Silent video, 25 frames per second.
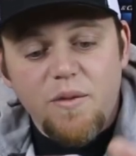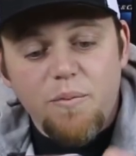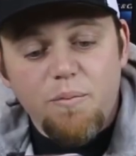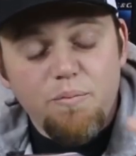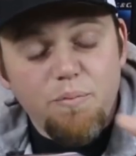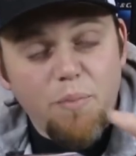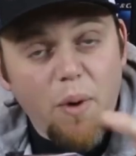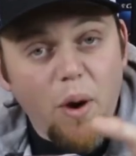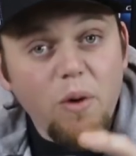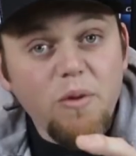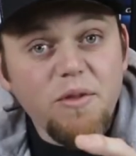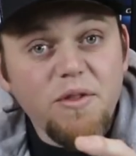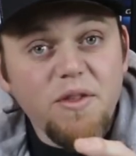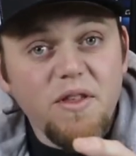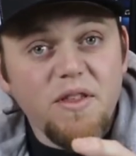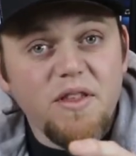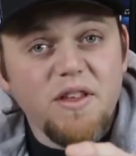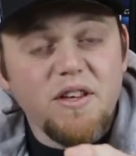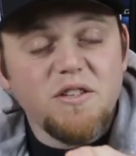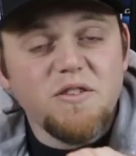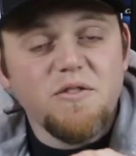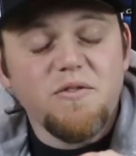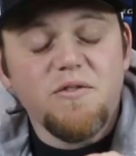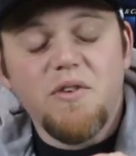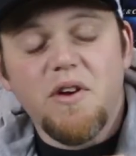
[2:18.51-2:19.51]
Both of
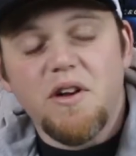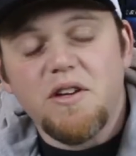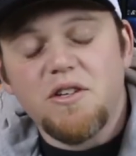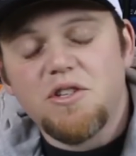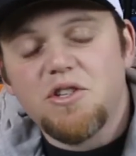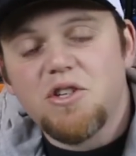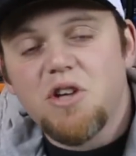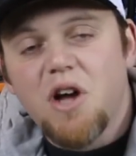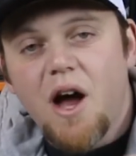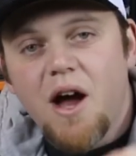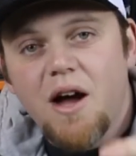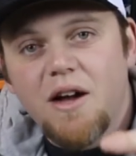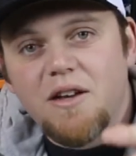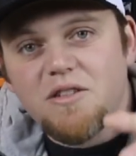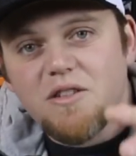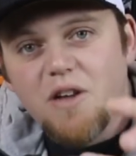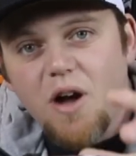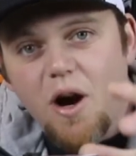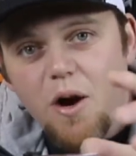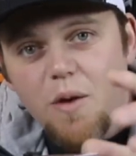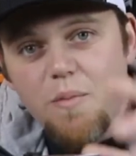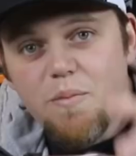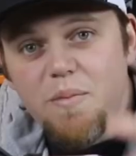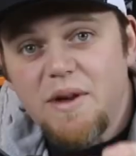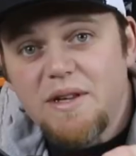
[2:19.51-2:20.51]
these front shocks
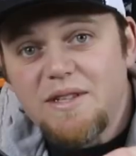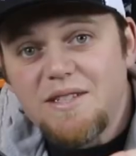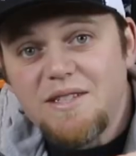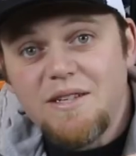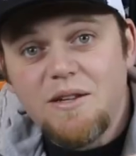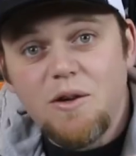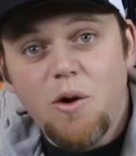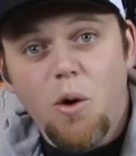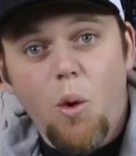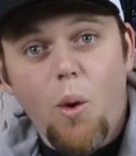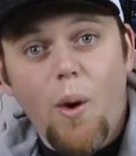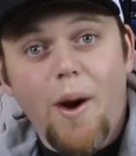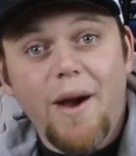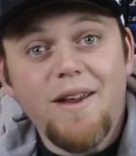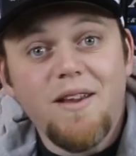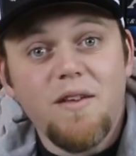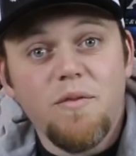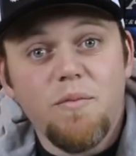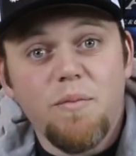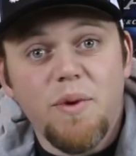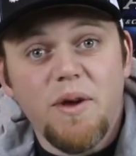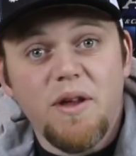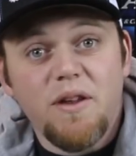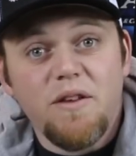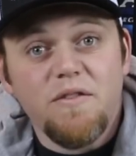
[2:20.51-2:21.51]
are missing quite a
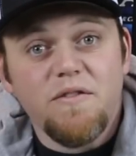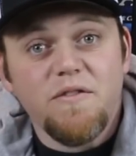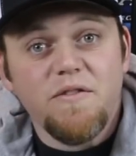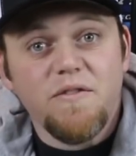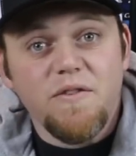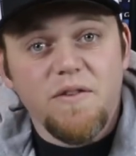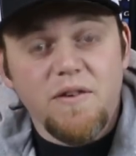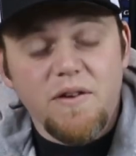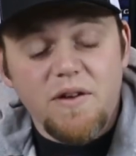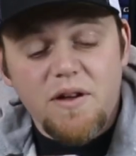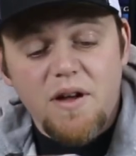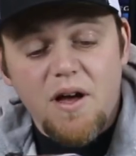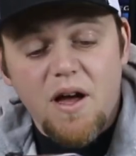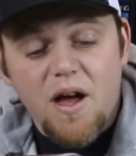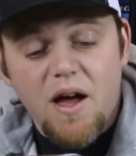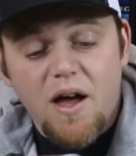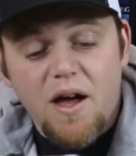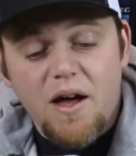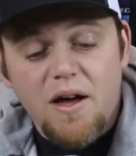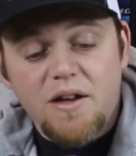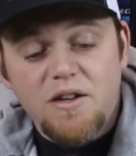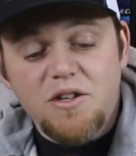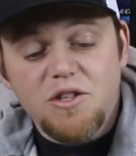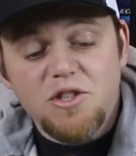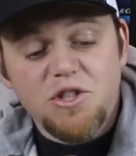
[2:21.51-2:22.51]
bit
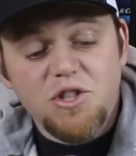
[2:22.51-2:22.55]
of